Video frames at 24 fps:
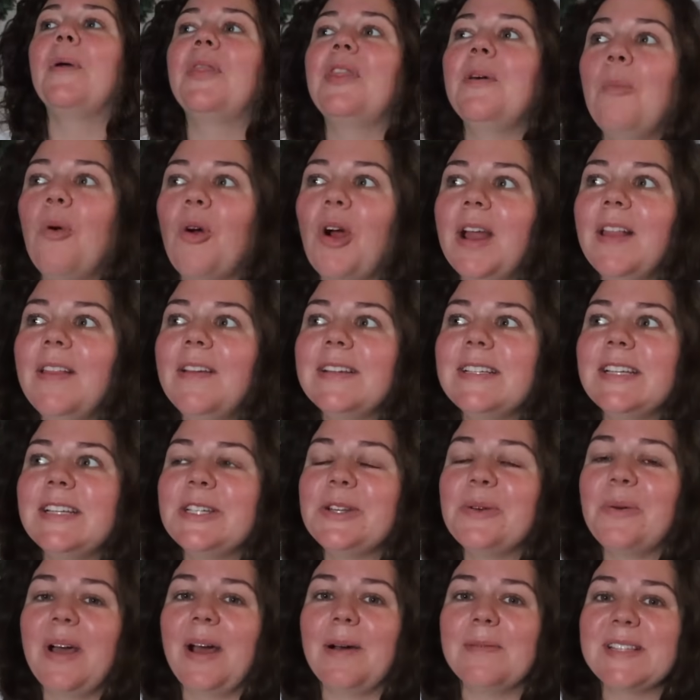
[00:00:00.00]
But the more I looked
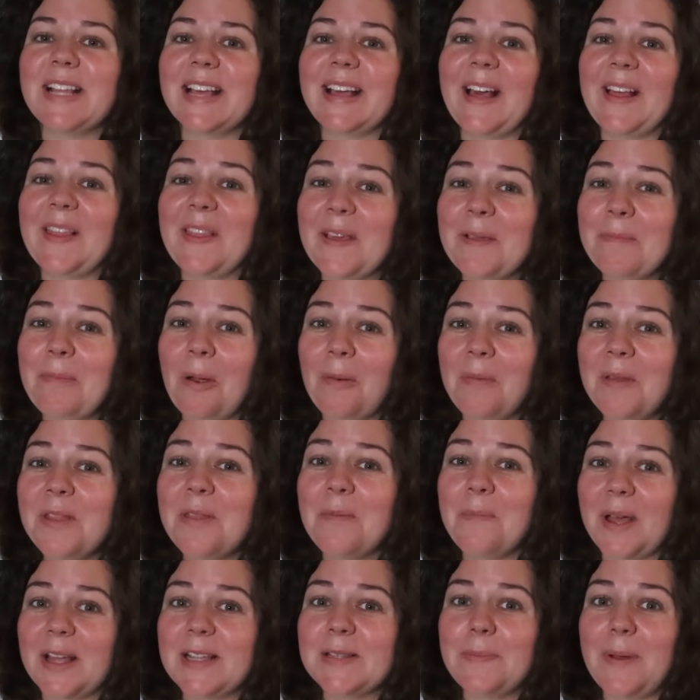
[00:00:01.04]
into it, I was like, I think probably
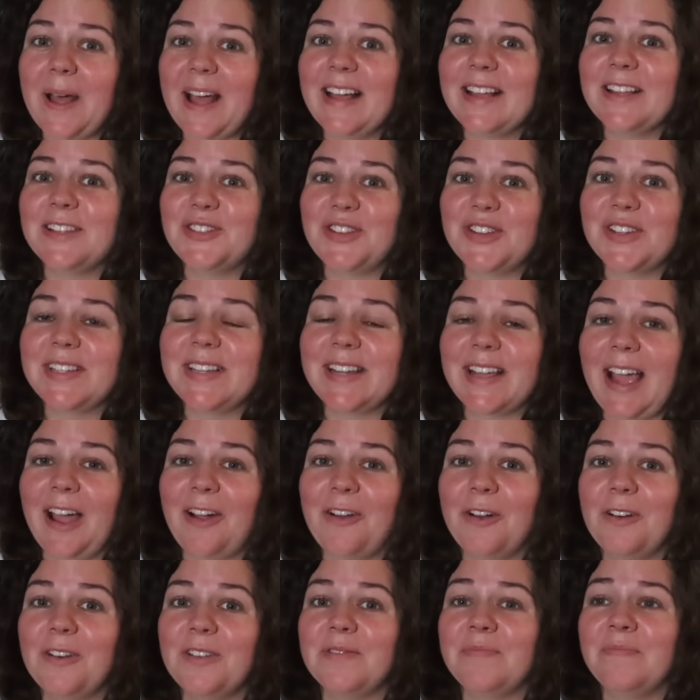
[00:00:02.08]
the best bet is just to get
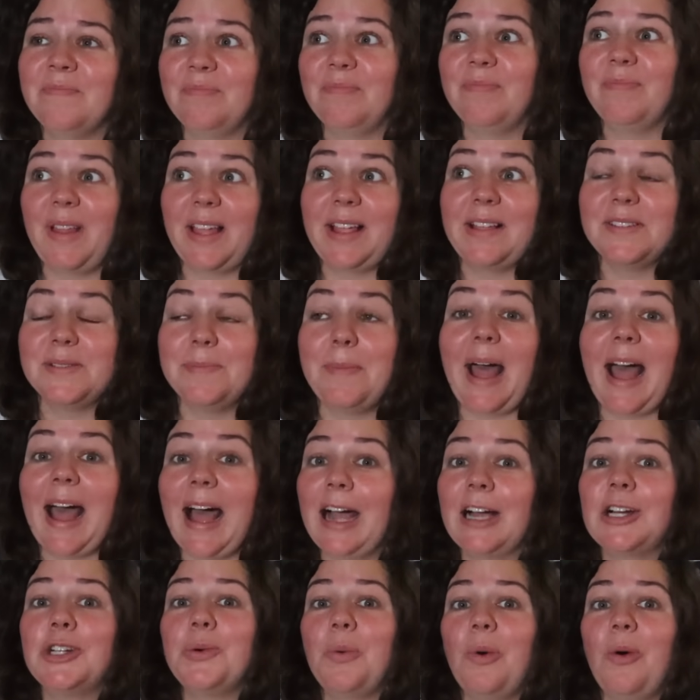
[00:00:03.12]
her like some
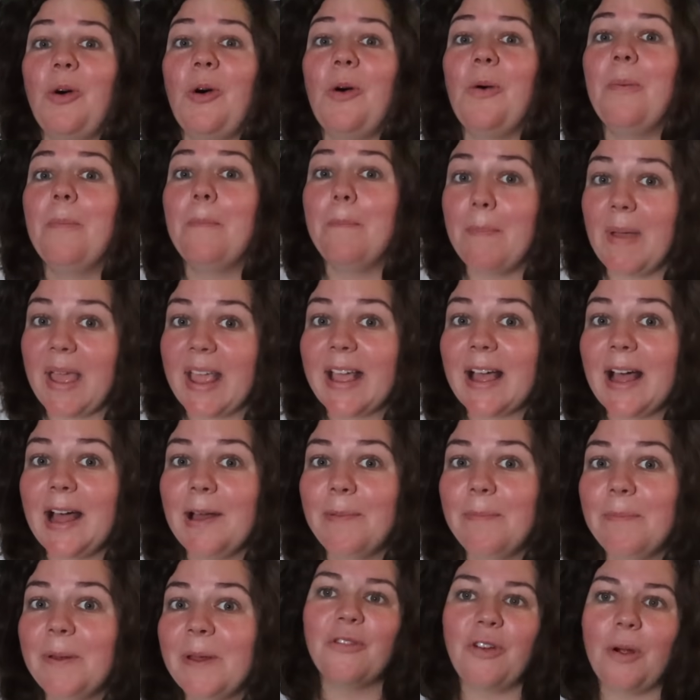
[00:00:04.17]
actual
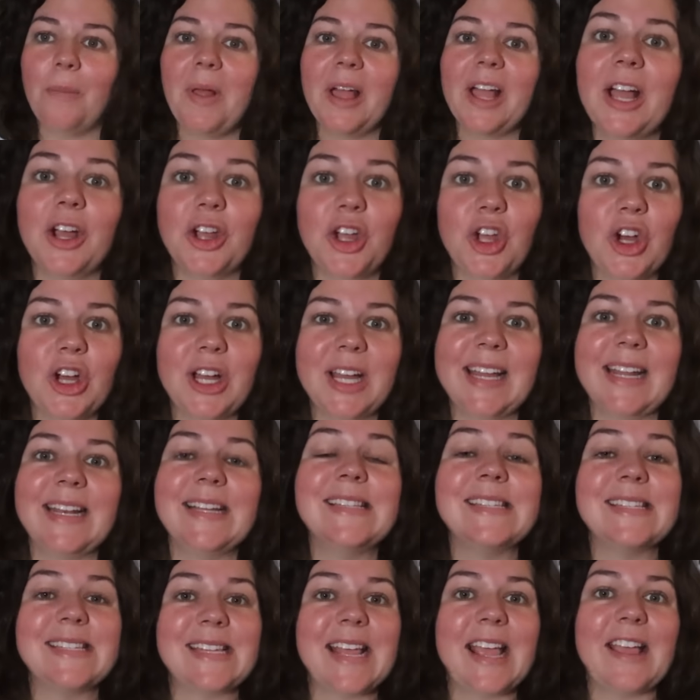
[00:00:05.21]
makeup from a good
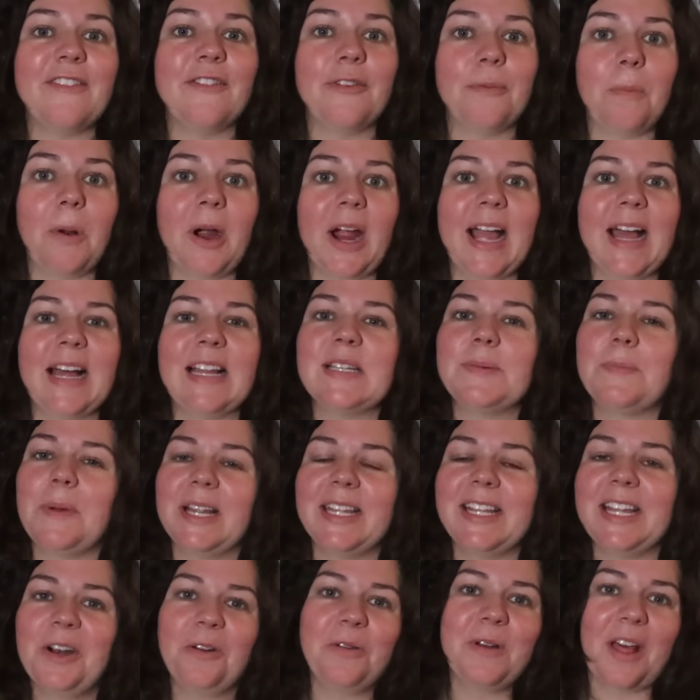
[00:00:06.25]
and safe brand,
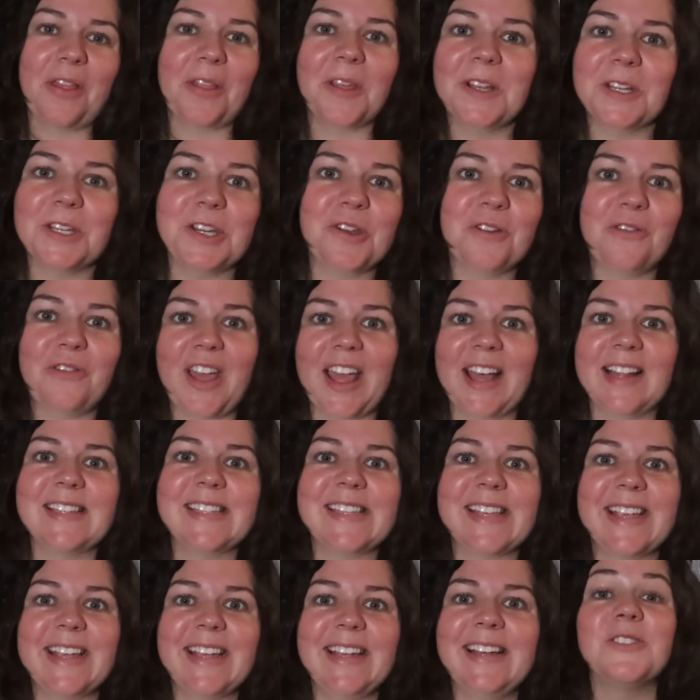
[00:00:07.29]
but you know, nothing too
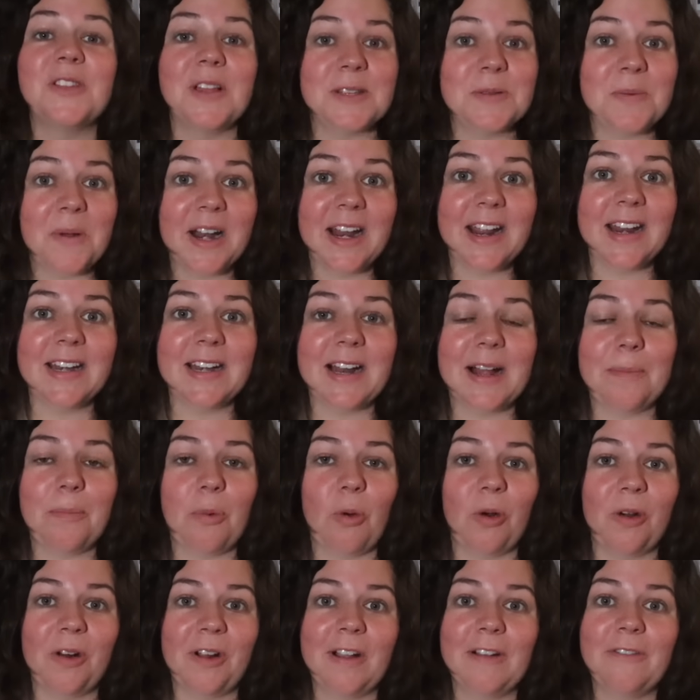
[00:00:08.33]
fancy. So that's what I ended up
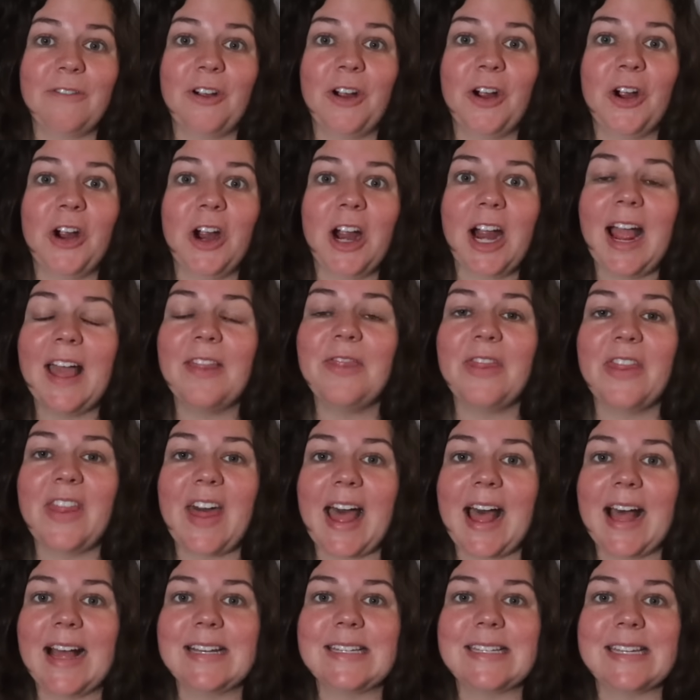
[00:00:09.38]
ordering for her, and
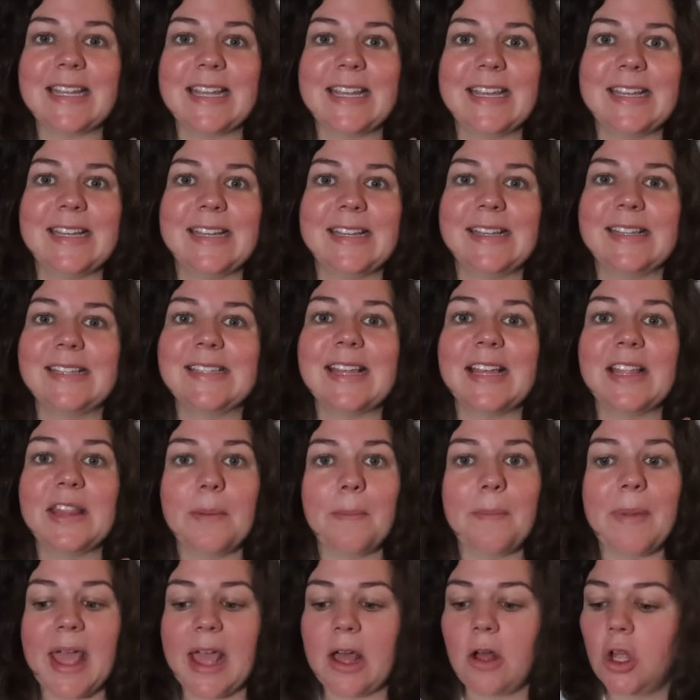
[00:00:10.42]
that is in
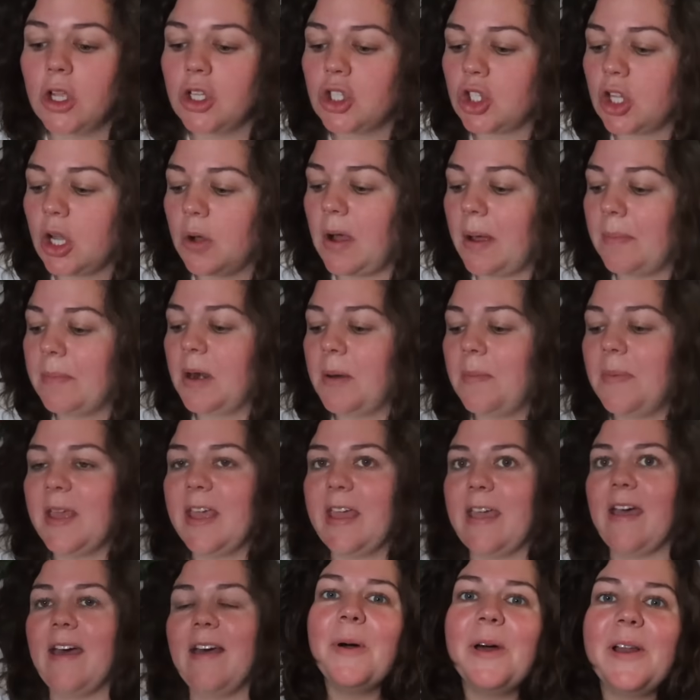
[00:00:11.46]
the mail. So I'm gonna
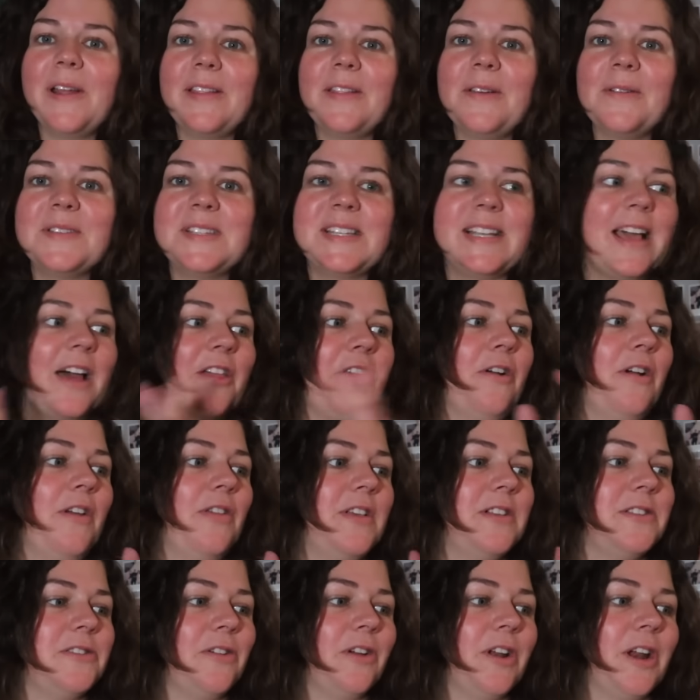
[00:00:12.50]
be putting those together, and
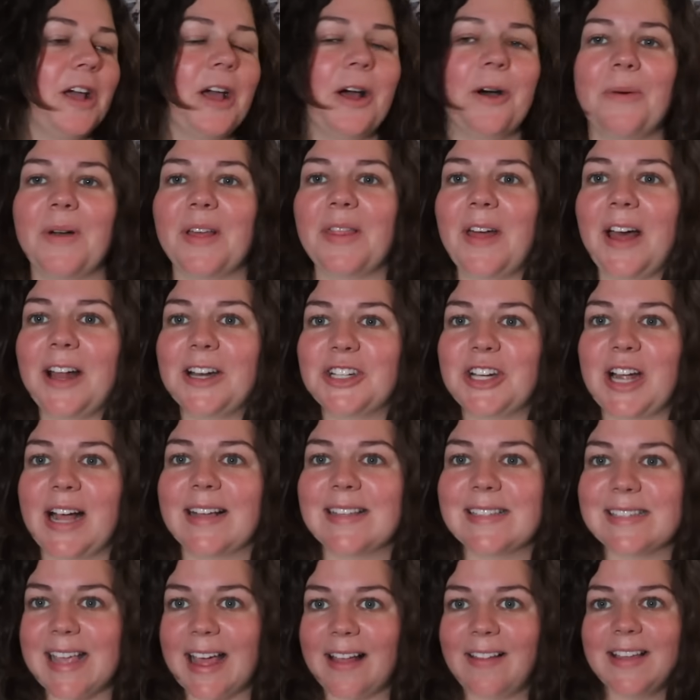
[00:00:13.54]
these are gonna go in that
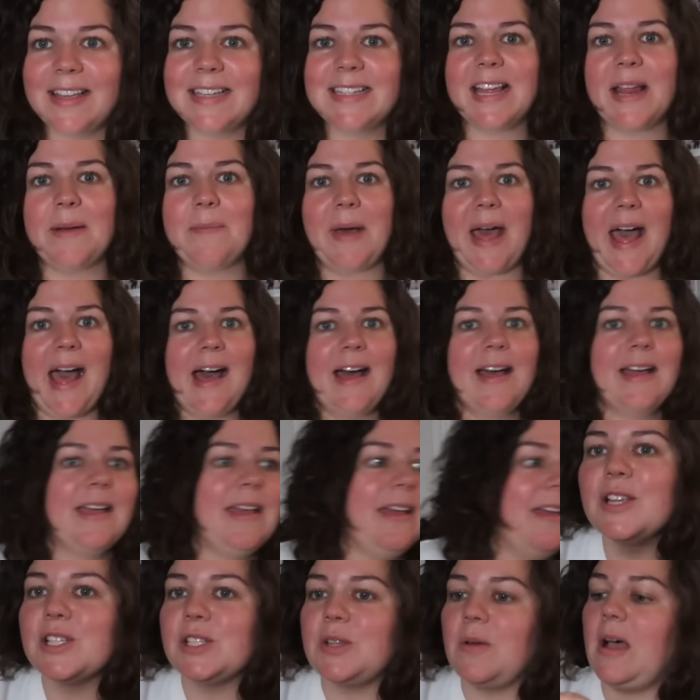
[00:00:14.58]
Jack Skellington bag.
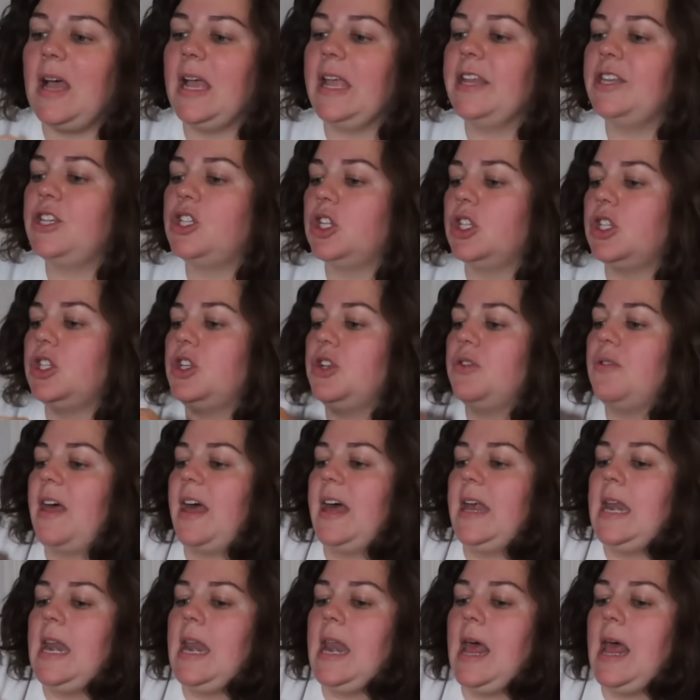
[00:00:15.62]
So I can just do that